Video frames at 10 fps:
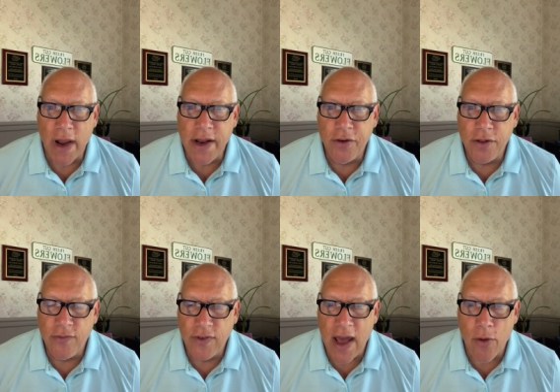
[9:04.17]
right under
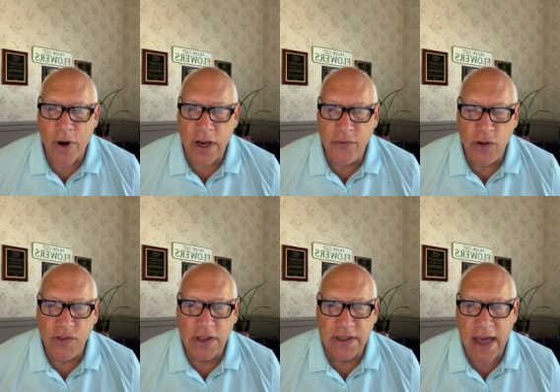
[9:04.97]
the flower, and if you
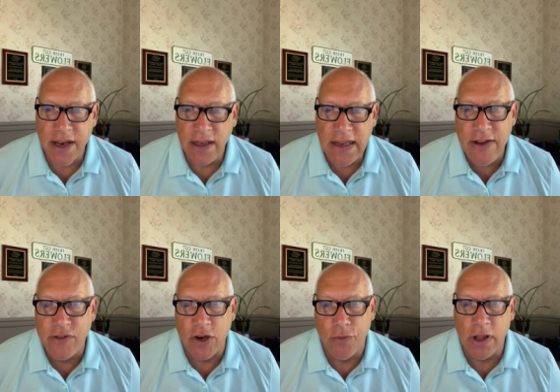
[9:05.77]
see a lot of
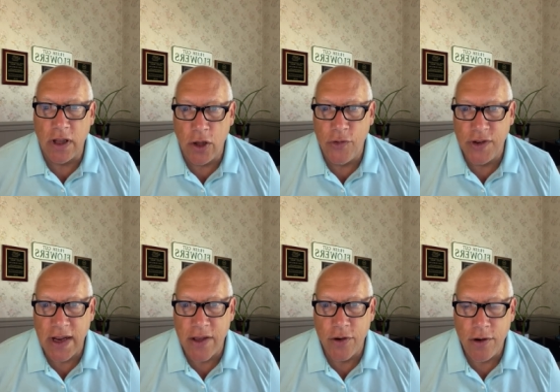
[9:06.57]
leaves that are really close
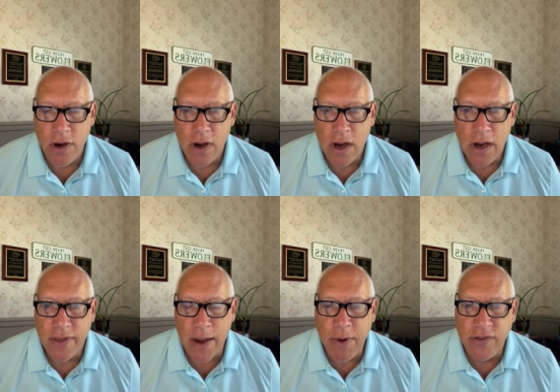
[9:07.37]
together,
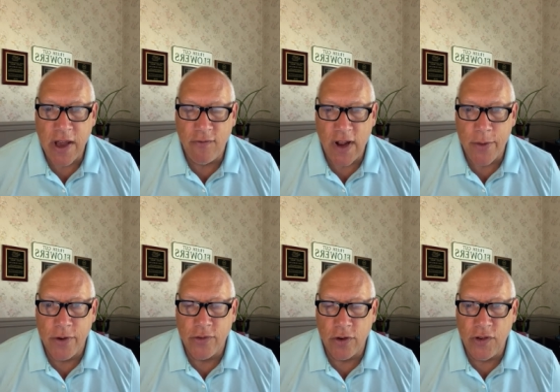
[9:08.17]
that means that
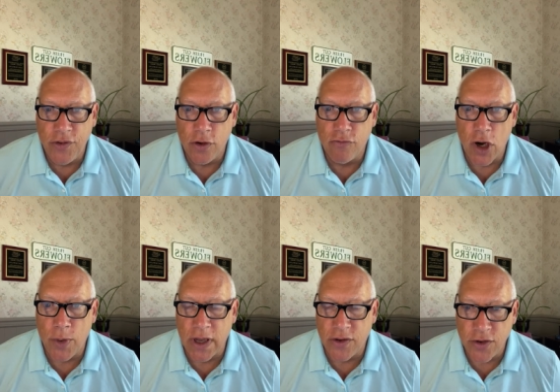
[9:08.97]
flower is going to still
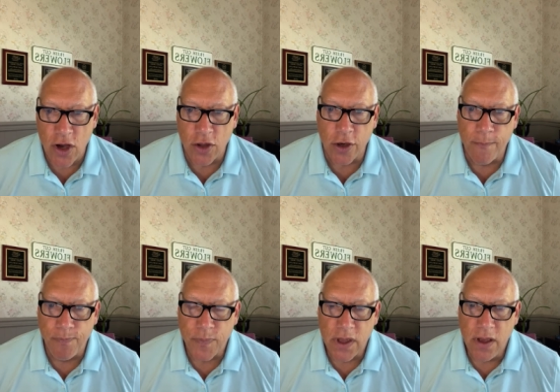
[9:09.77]
grow and get taller.
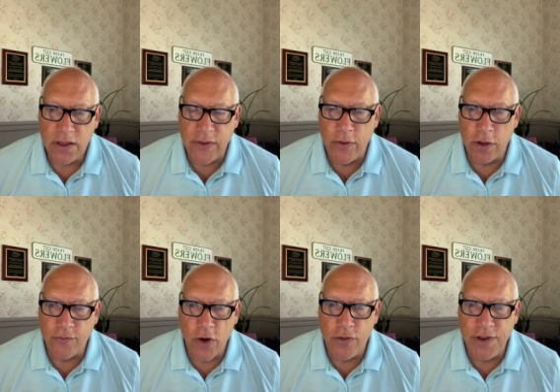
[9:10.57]
So if you
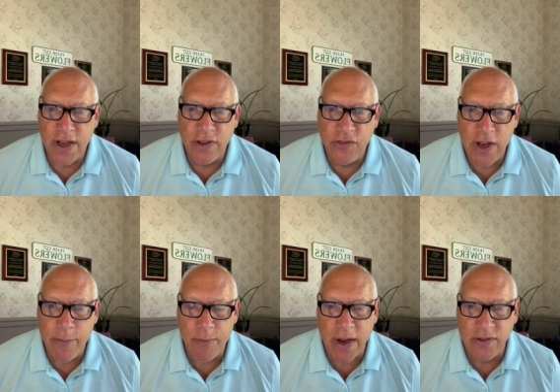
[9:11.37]
look farther down the
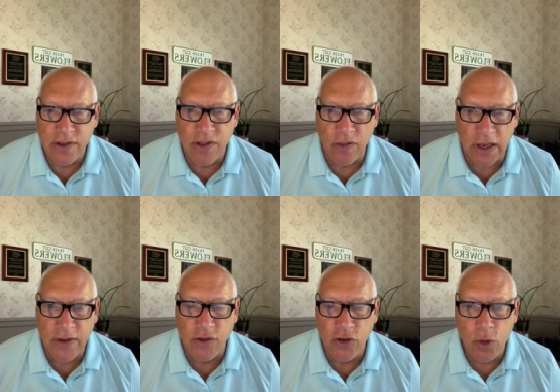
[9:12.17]
stem, you might see that the
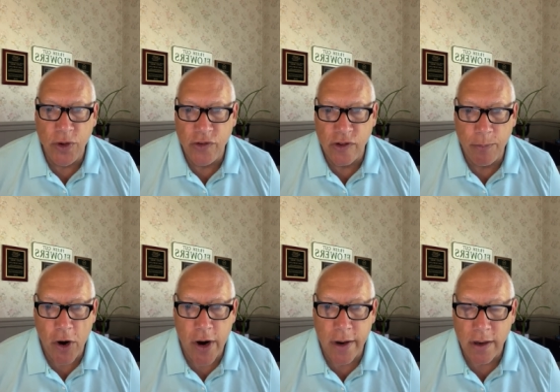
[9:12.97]
leaves are two inches
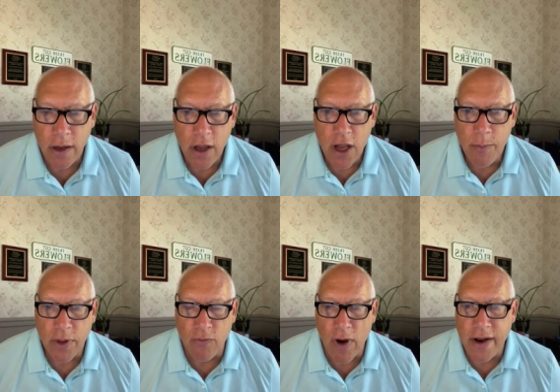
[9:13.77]
apart.
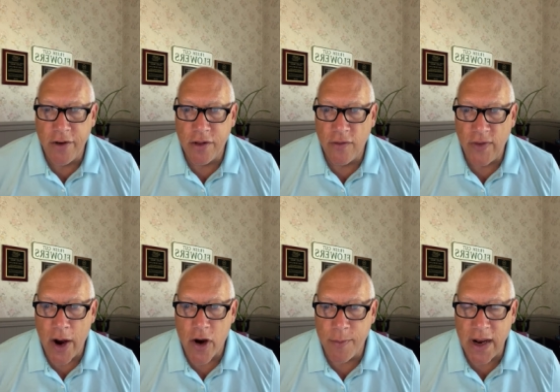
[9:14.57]
Then right under the
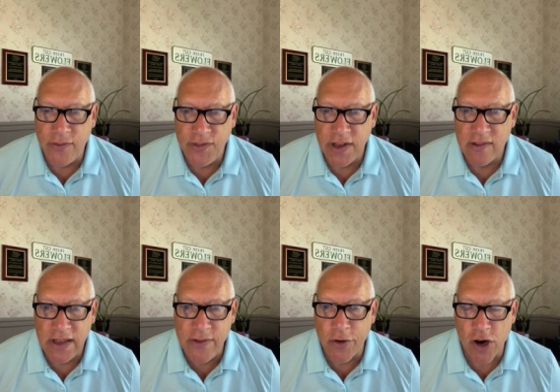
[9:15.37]
flower, you might have
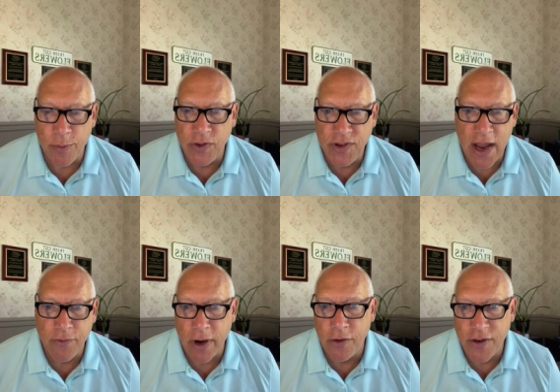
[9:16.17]
six leaves that are almost
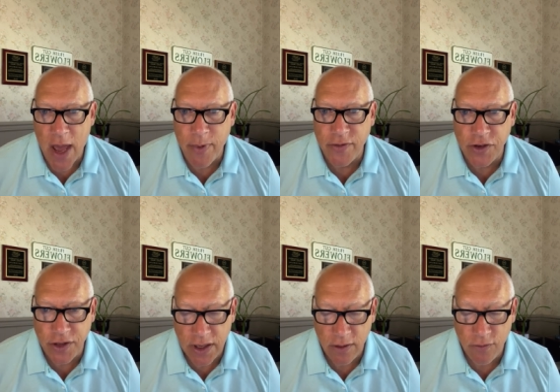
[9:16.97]
stacked right on top of
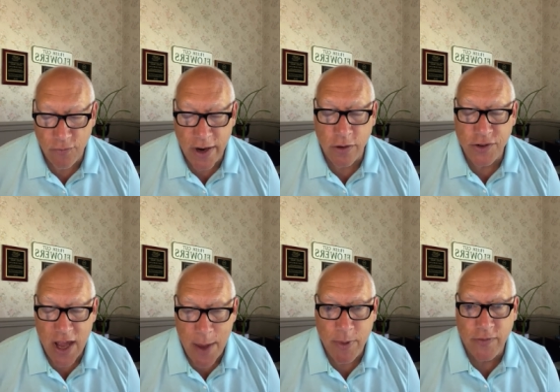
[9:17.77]
each, right on
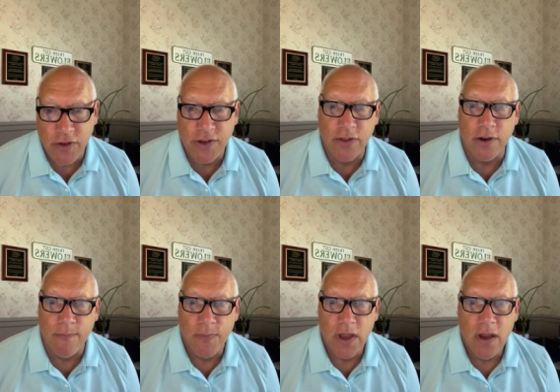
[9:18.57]
top of each other.